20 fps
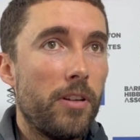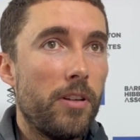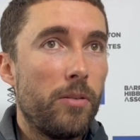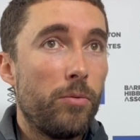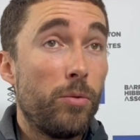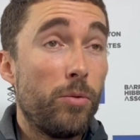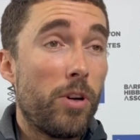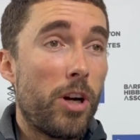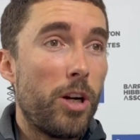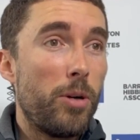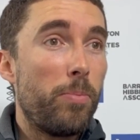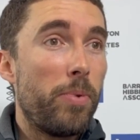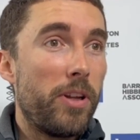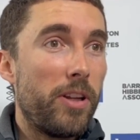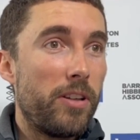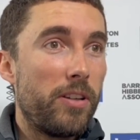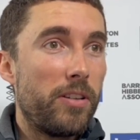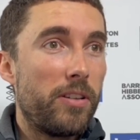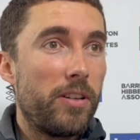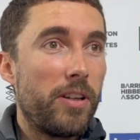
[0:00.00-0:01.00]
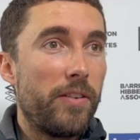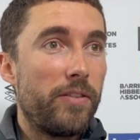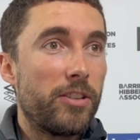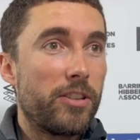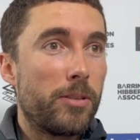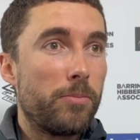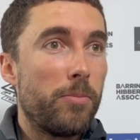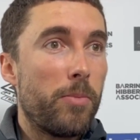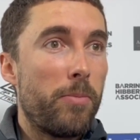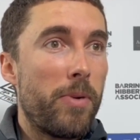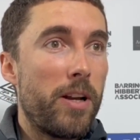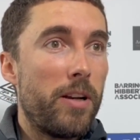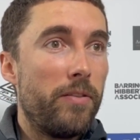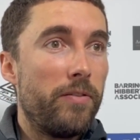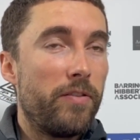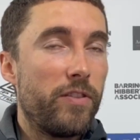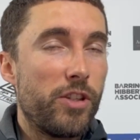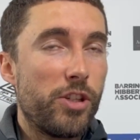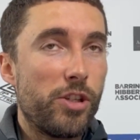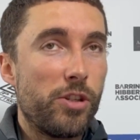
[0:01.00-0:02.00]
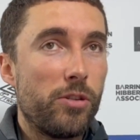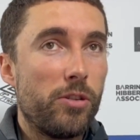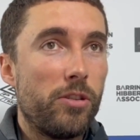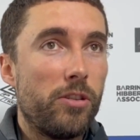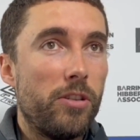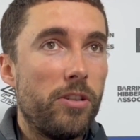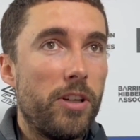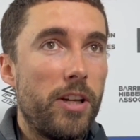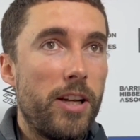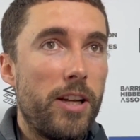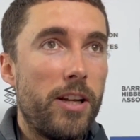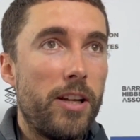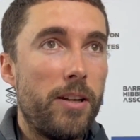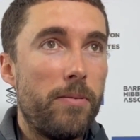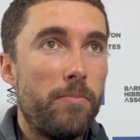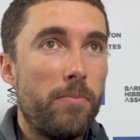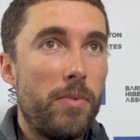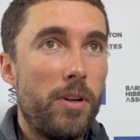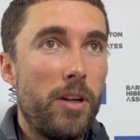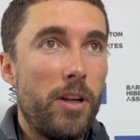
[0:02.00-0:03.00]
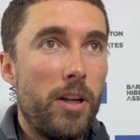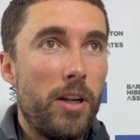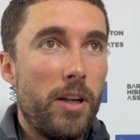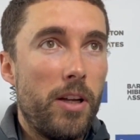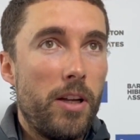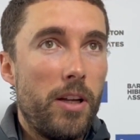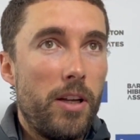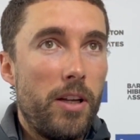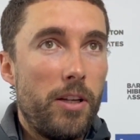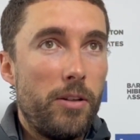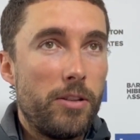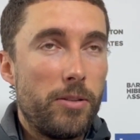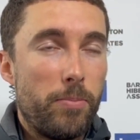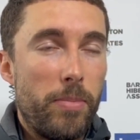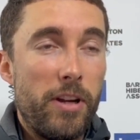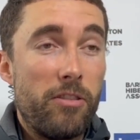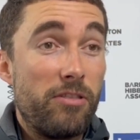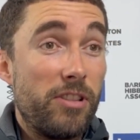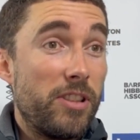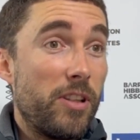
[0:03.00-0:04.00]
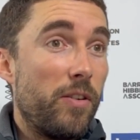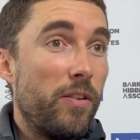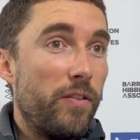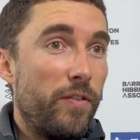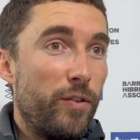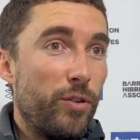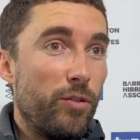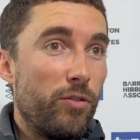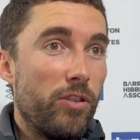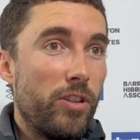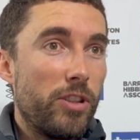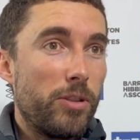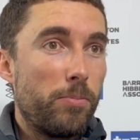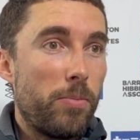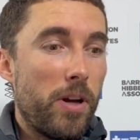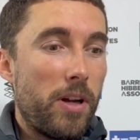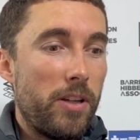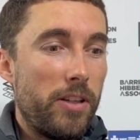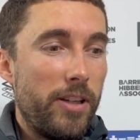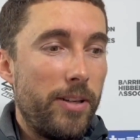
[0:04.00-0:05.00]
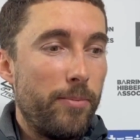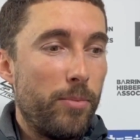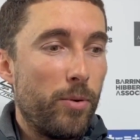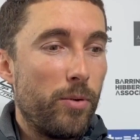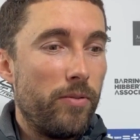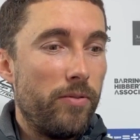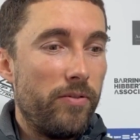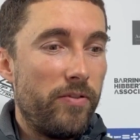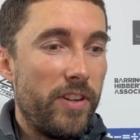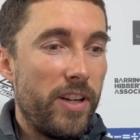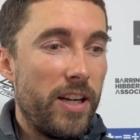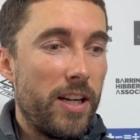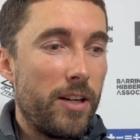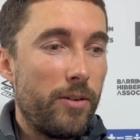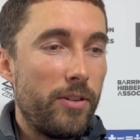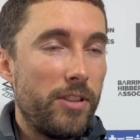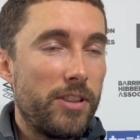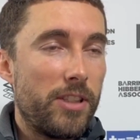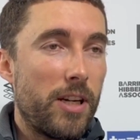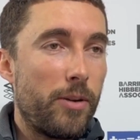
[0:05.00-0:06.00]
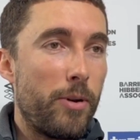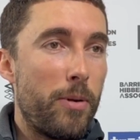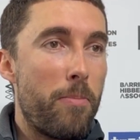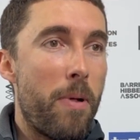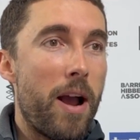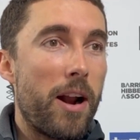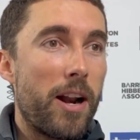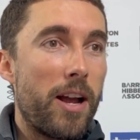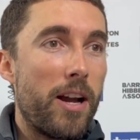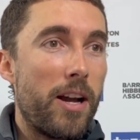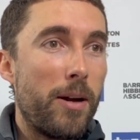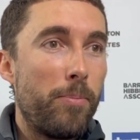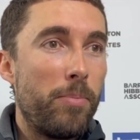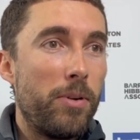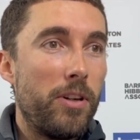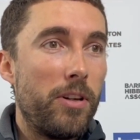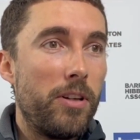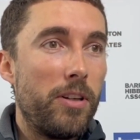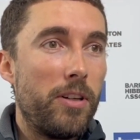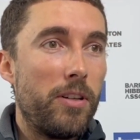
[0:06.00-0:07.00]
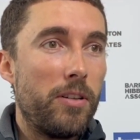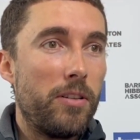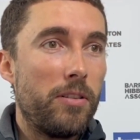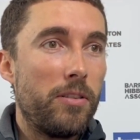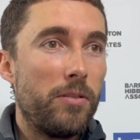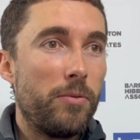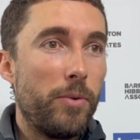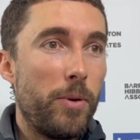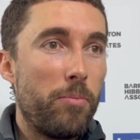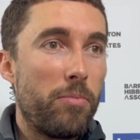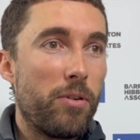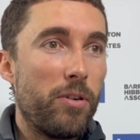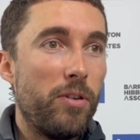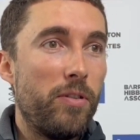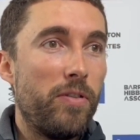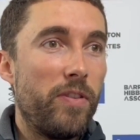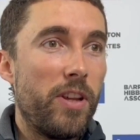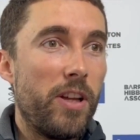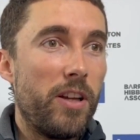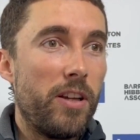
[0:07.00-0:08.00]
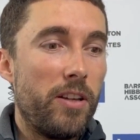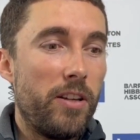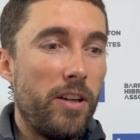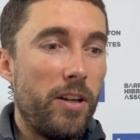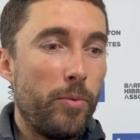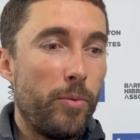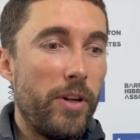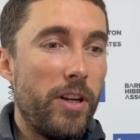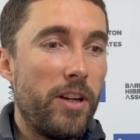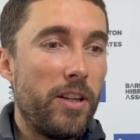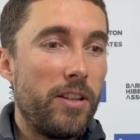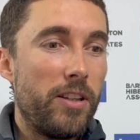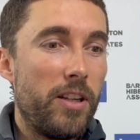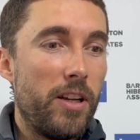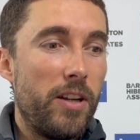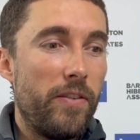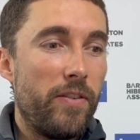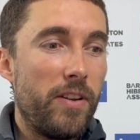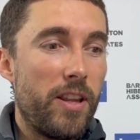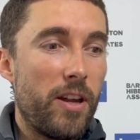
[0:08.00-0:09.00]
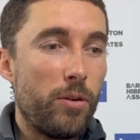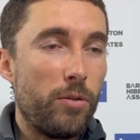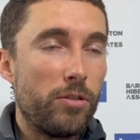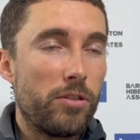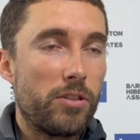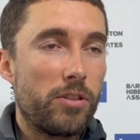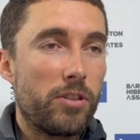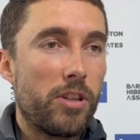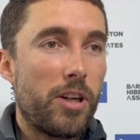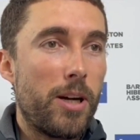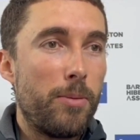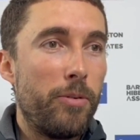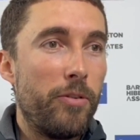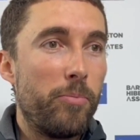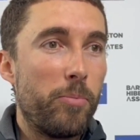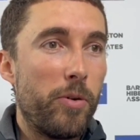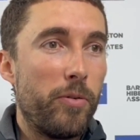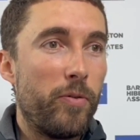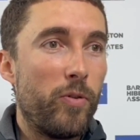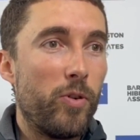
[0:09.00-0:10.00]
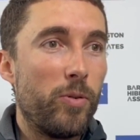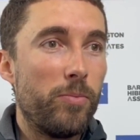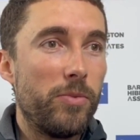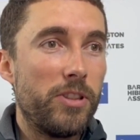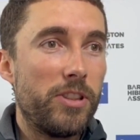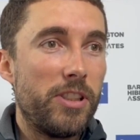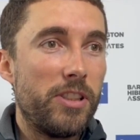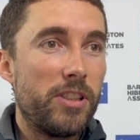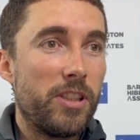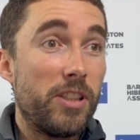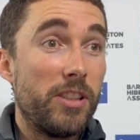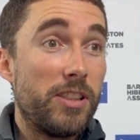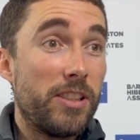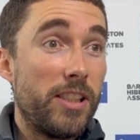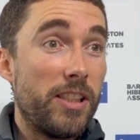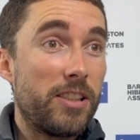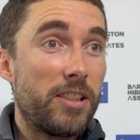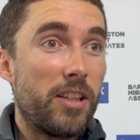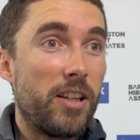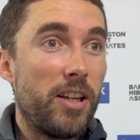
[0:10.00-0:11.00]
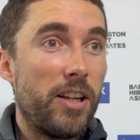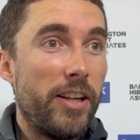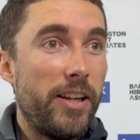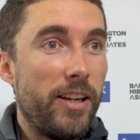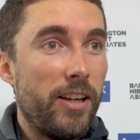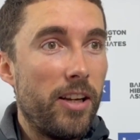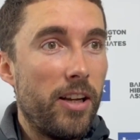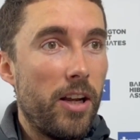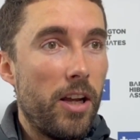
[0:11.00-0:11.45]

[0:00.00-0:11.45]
We'll hope it give us some momentum for sure. It was a big result for us, but the important thing now is how we back that up and we prove that we can deliver those type of performances consistently,